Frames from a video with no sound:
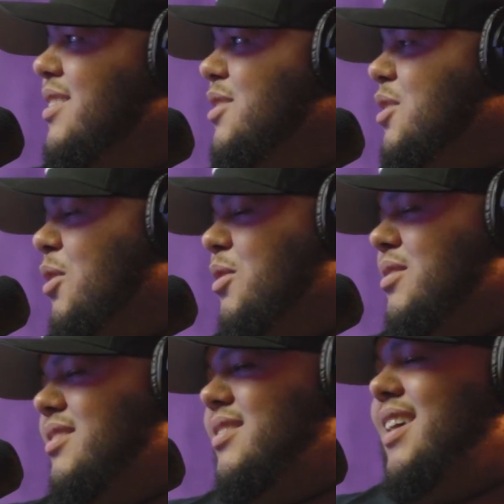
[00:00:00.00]
So
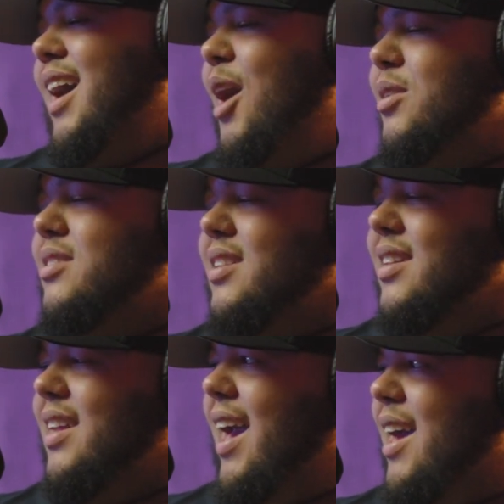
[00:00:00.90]
I would say
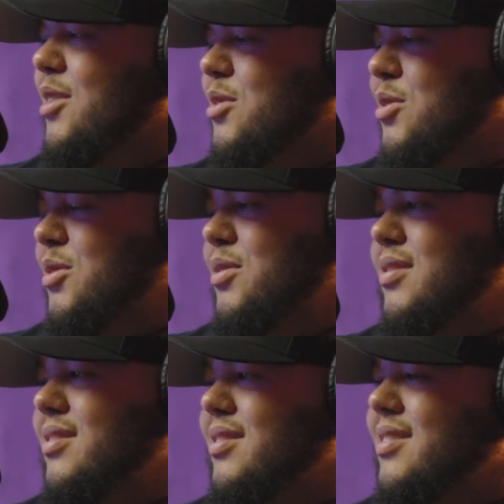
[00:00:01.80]
the attitude